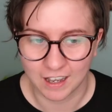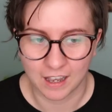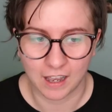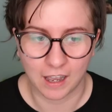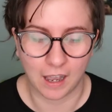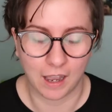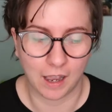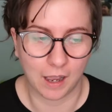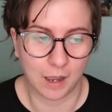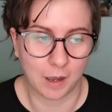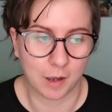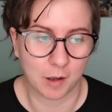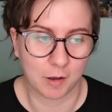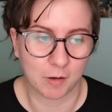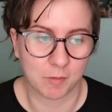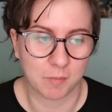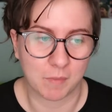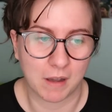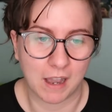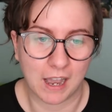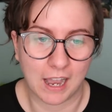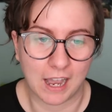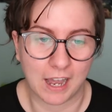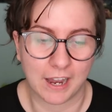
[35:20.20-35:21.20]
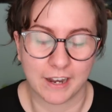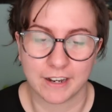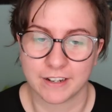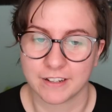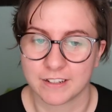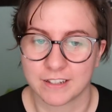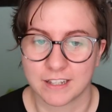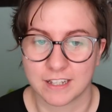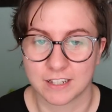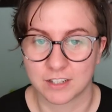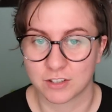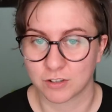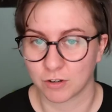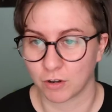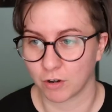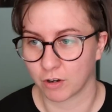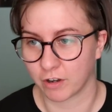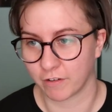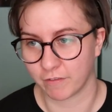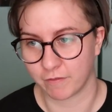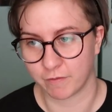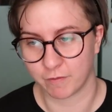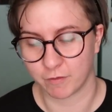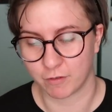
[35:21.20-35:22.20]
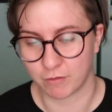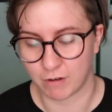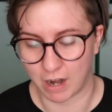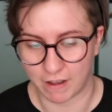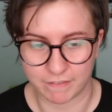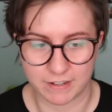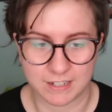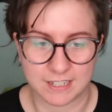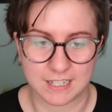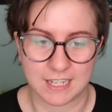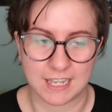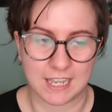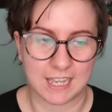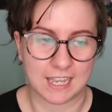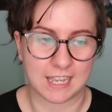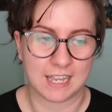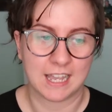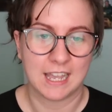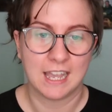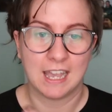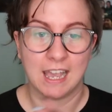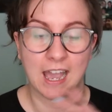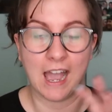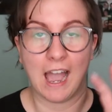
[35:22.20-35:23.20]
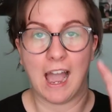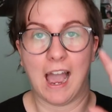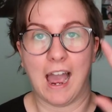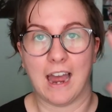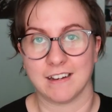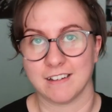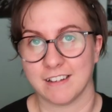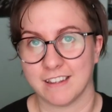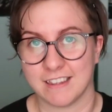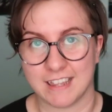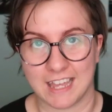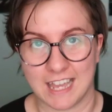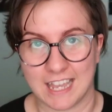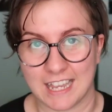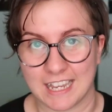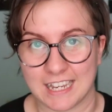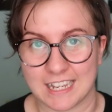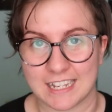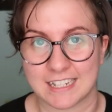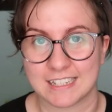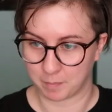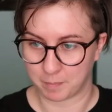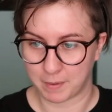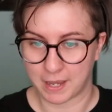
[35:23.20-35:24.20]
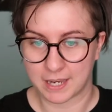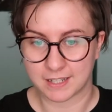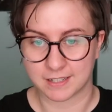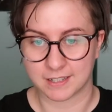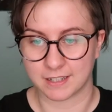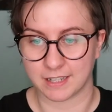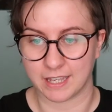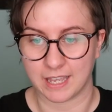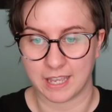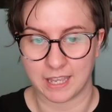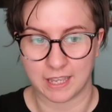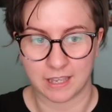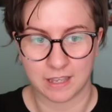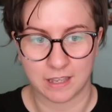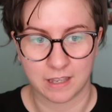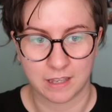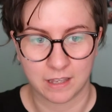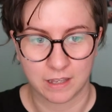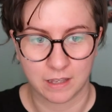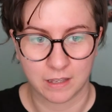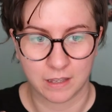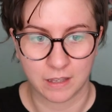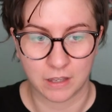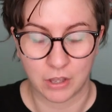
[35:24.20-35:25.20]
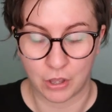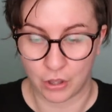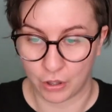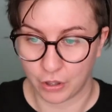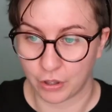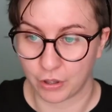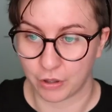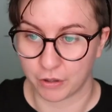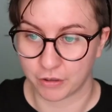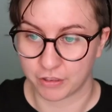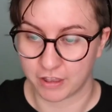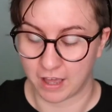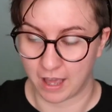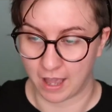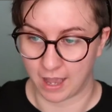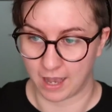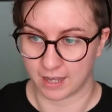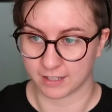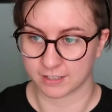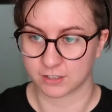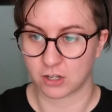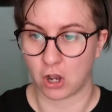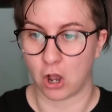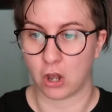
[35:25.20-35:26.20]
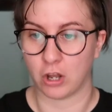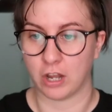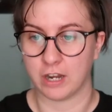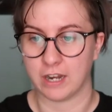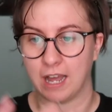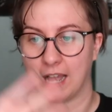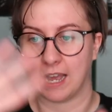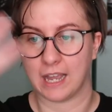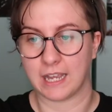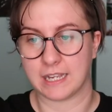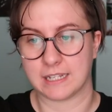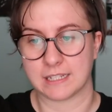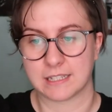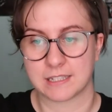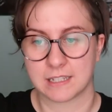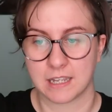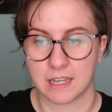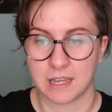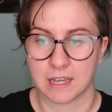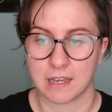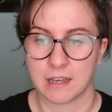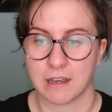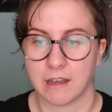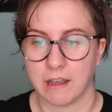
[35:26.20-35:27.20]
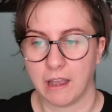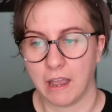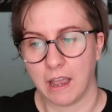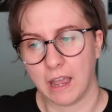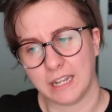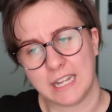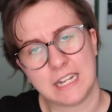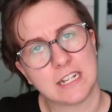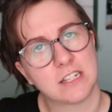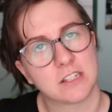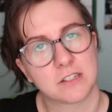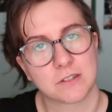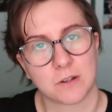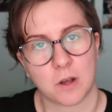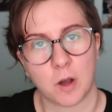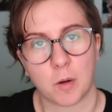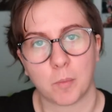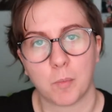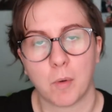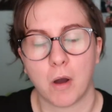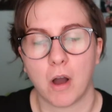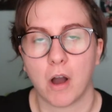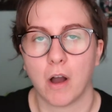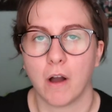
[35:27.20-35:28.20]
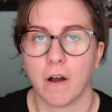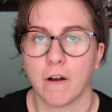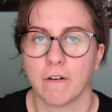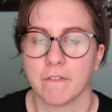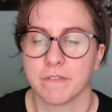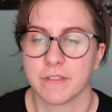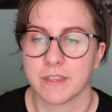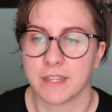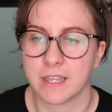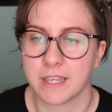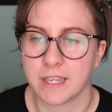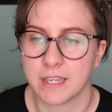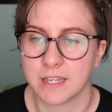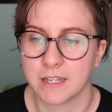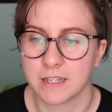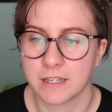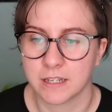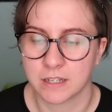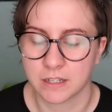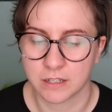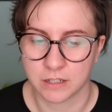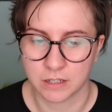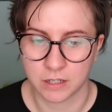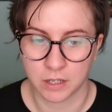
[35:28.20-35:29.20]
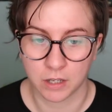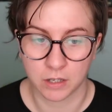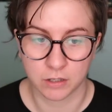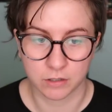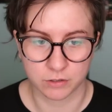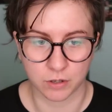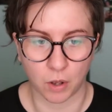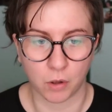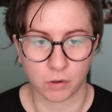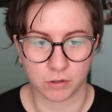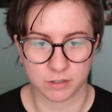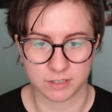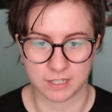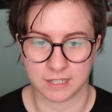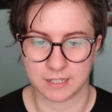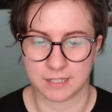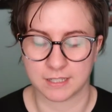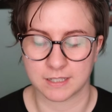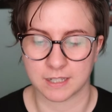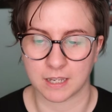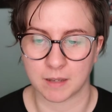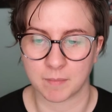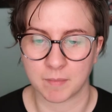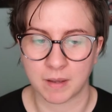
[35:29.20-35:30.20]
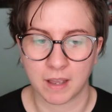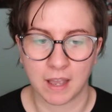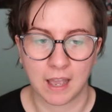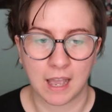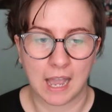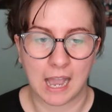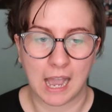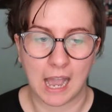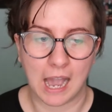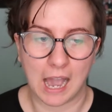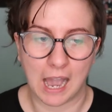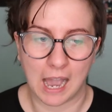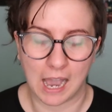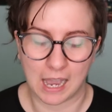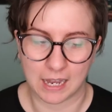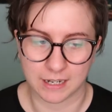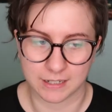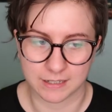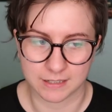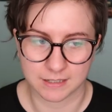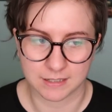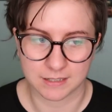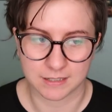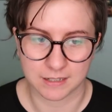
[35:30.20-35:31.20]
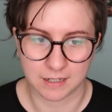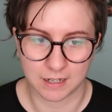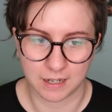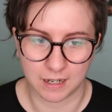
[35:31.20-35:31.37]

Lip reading: And there's talk of gravity and things. Basically, Earth has colonised at least some of the solar system, and